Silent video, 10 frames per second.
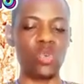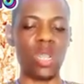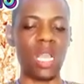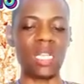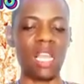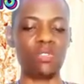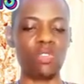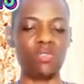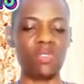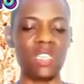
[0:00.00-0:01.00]
you can have
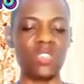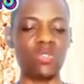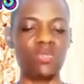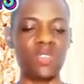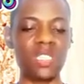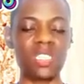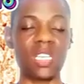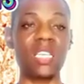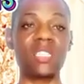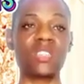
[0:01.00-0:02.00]
confidence to face the
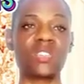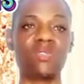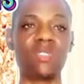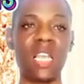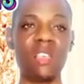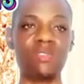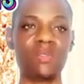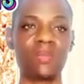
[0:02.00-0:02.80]
challenges of life.